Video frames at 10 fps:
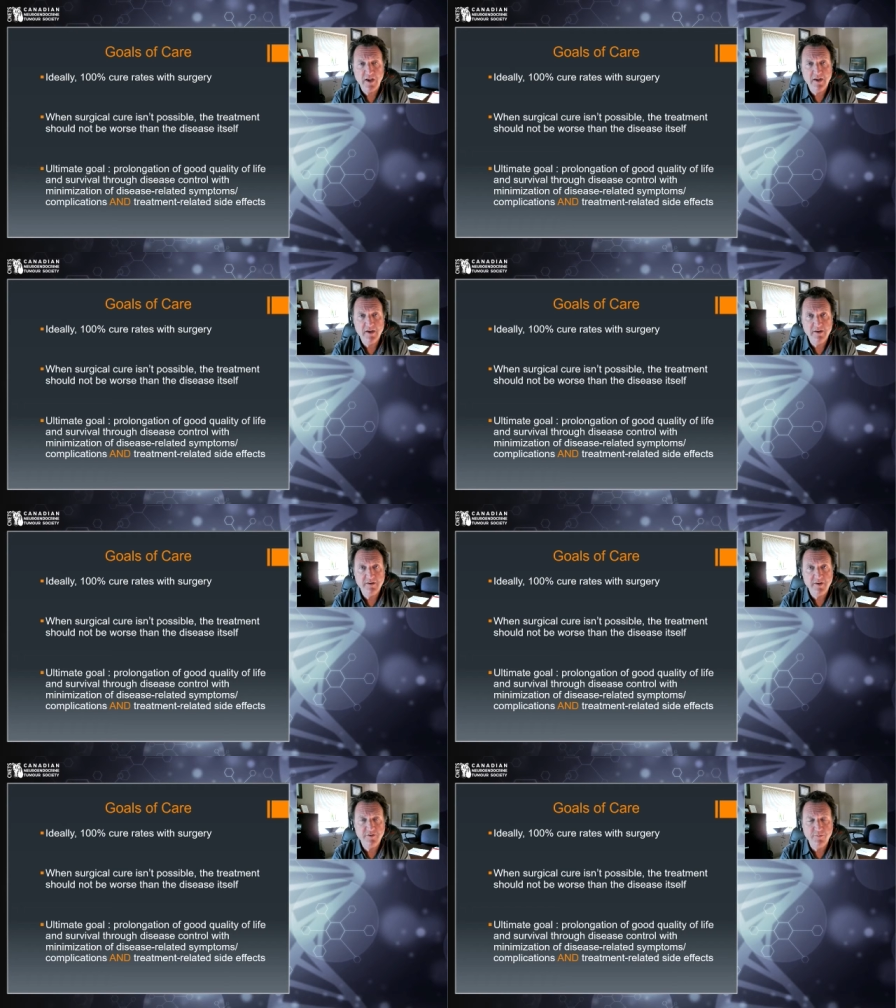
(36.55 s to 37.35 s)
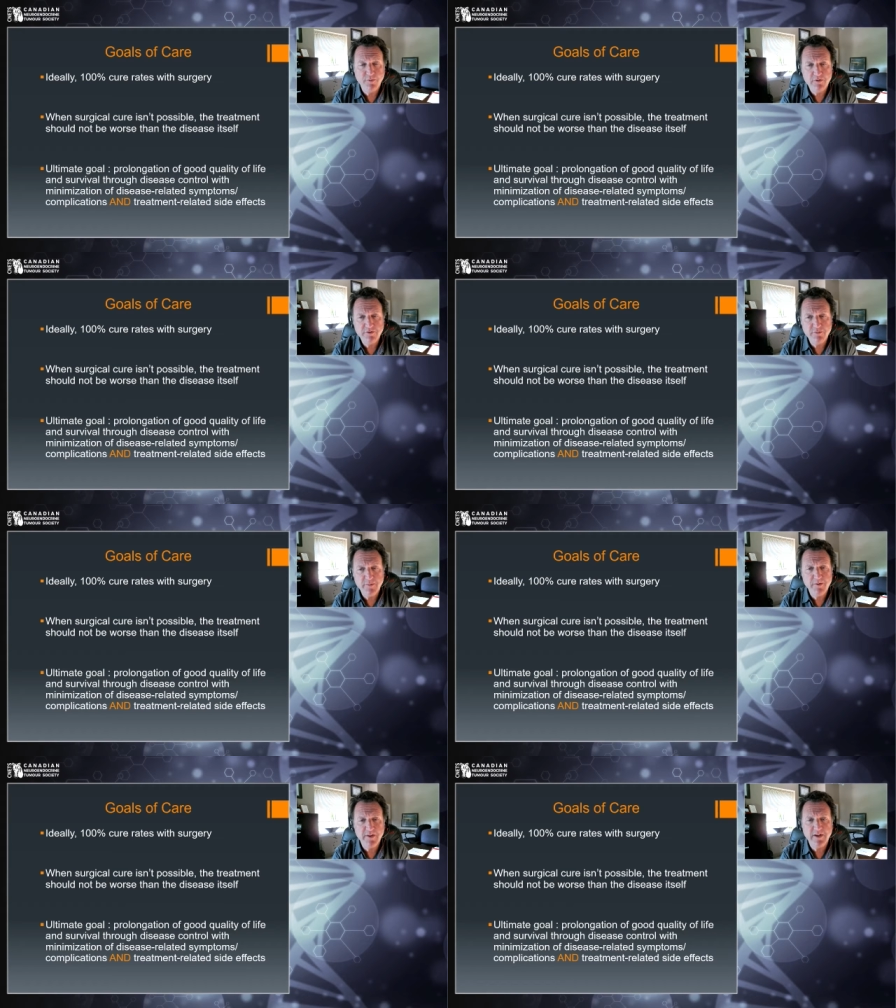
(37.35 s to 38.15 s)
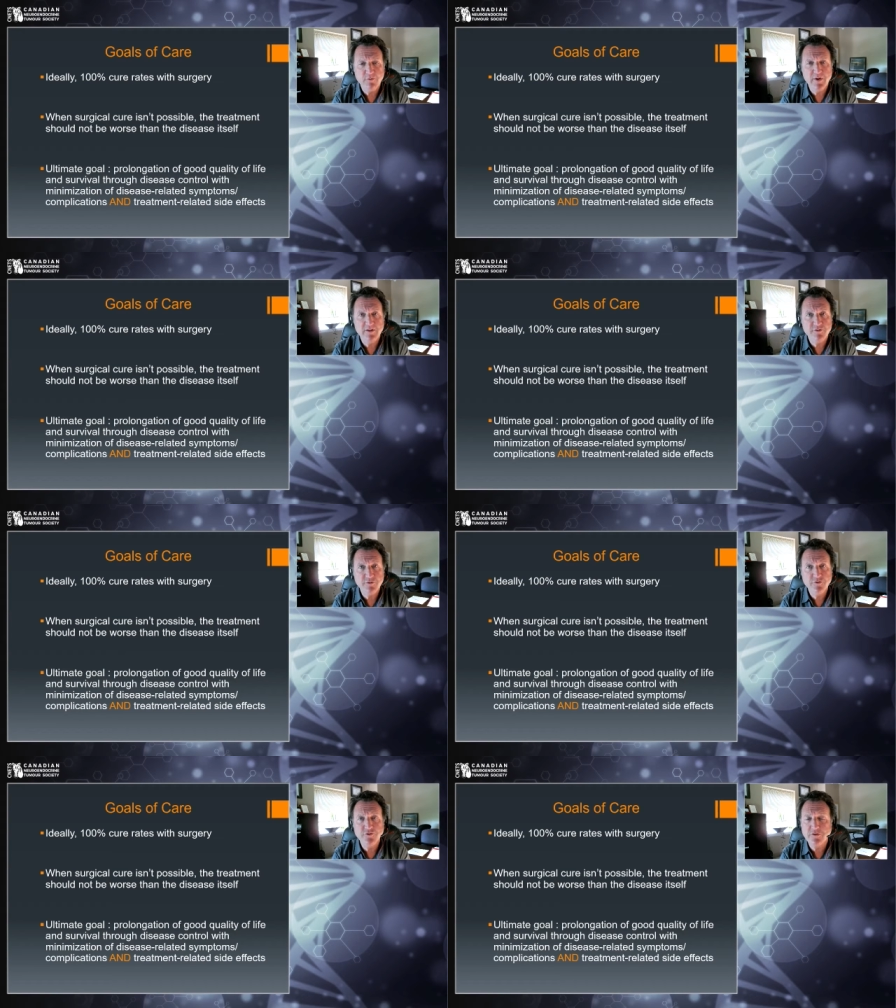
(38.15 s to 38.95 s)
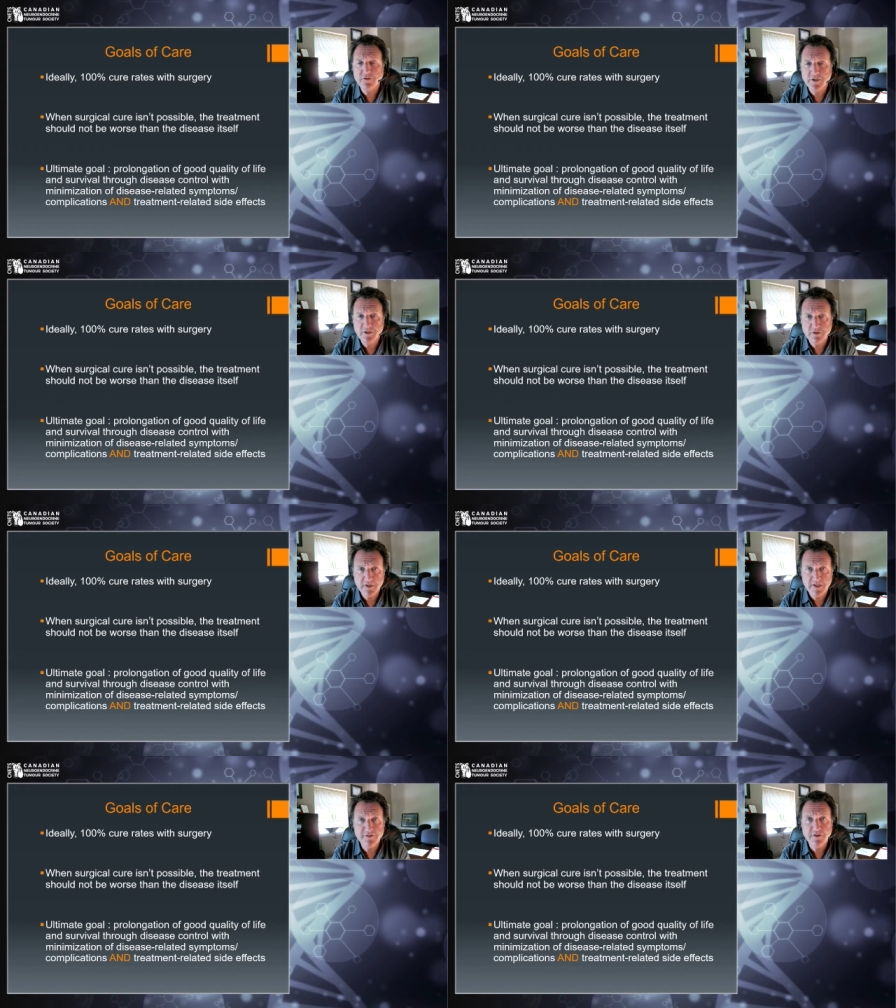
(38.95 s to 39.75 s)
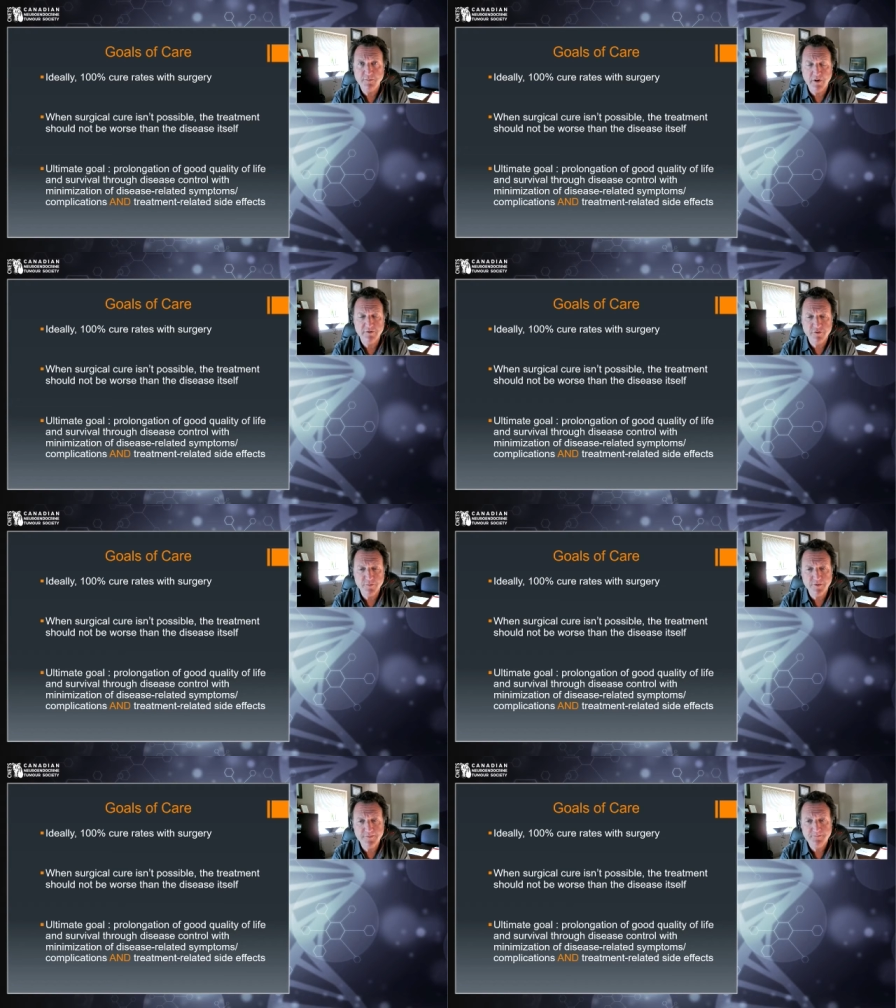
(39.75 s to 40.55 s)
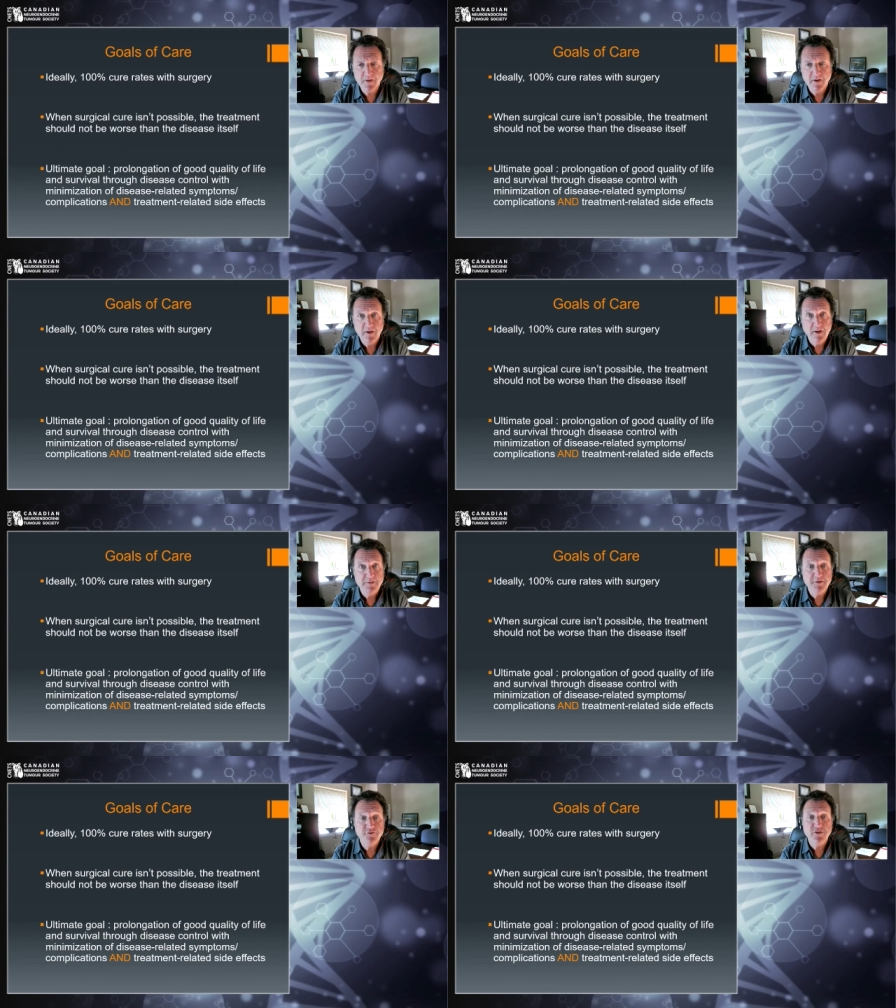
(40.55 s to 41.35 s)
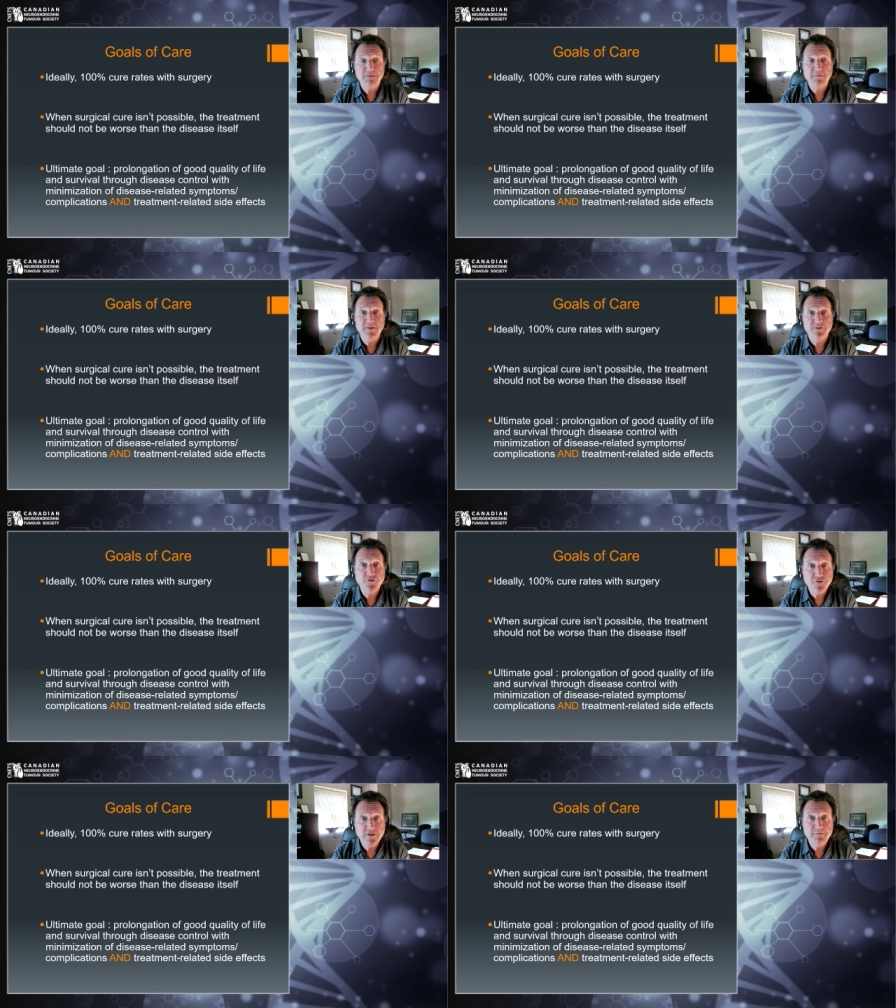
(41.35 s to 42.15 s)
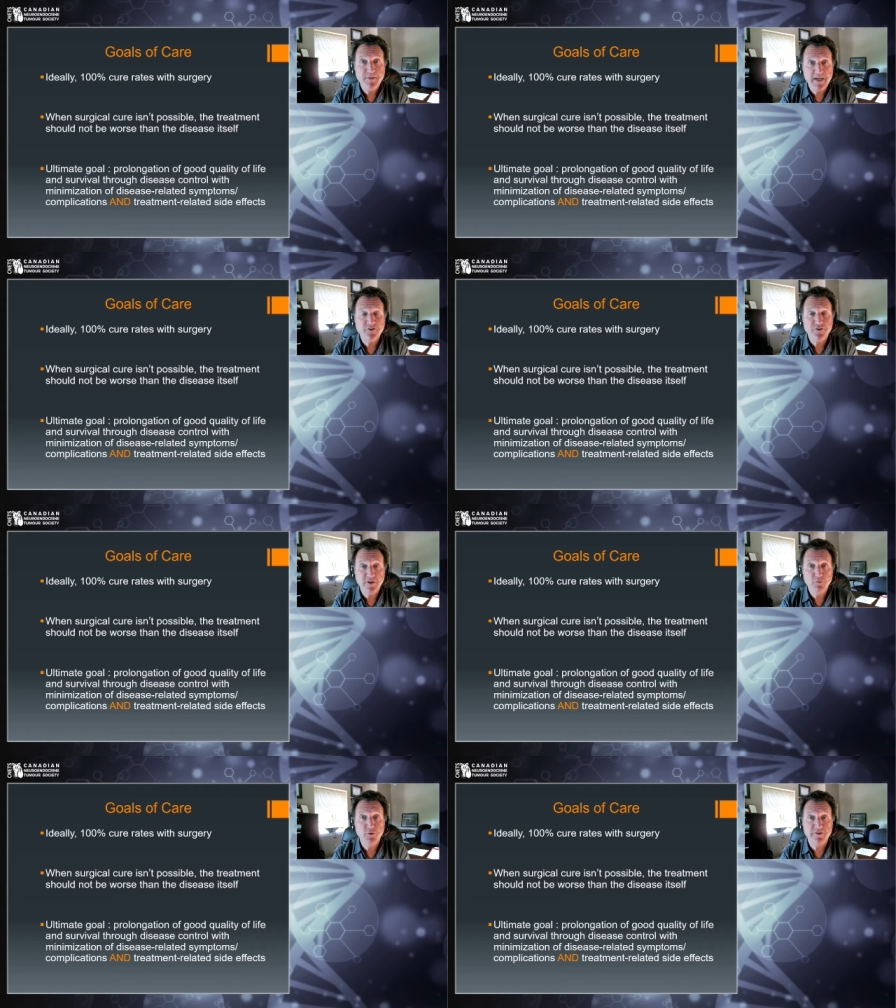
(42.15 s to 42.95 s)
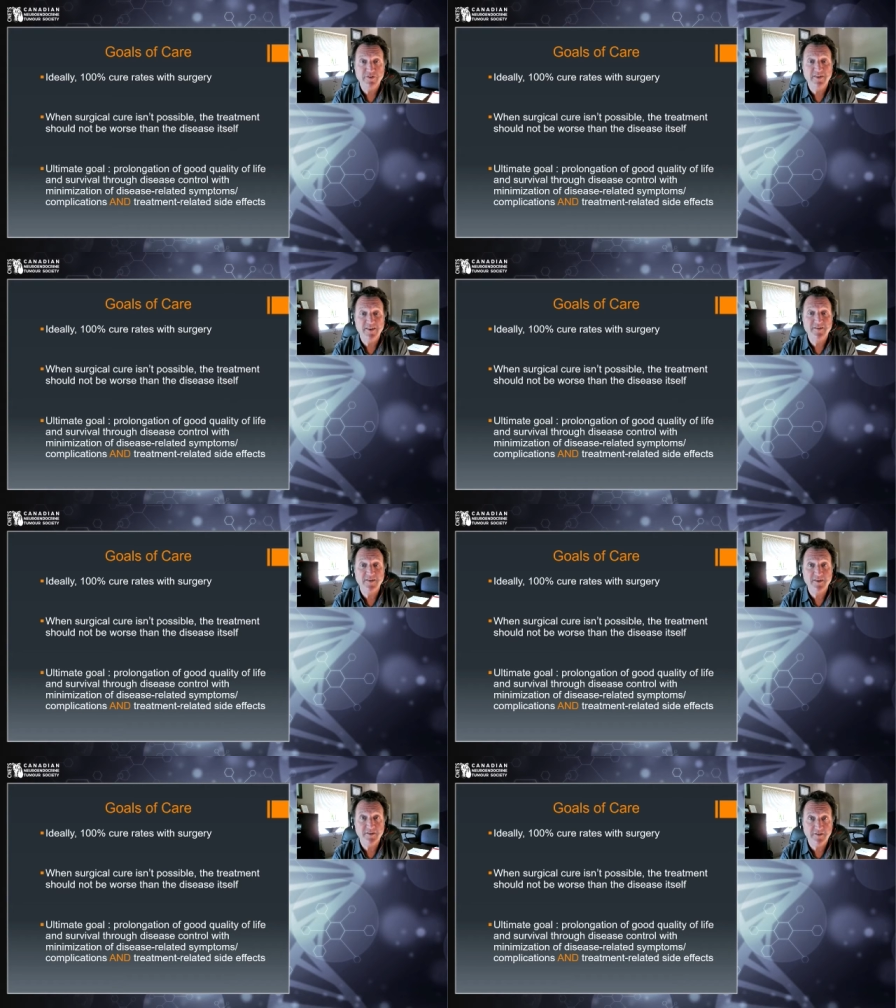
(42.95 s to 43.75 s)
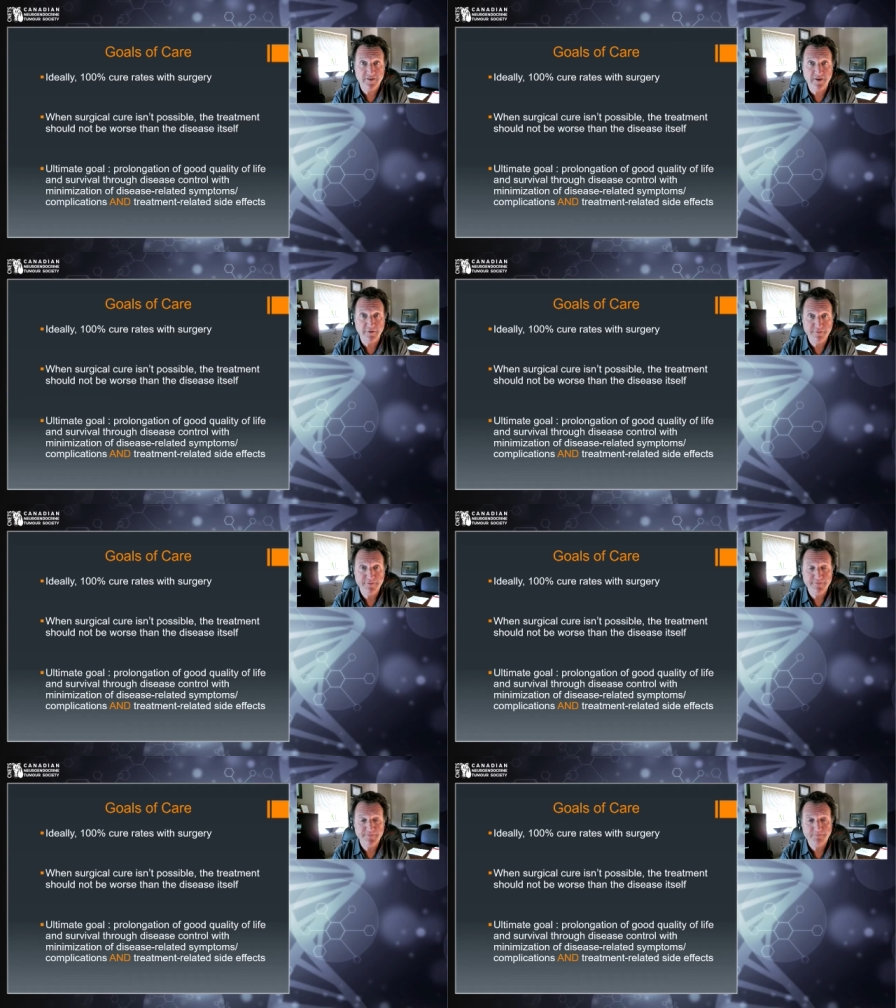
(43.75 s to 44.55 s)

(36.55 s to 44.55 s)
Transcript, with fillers: And it's important to remember that when surgical cure isn't possible, the treatment shouldn't be actually worse than the disease itself.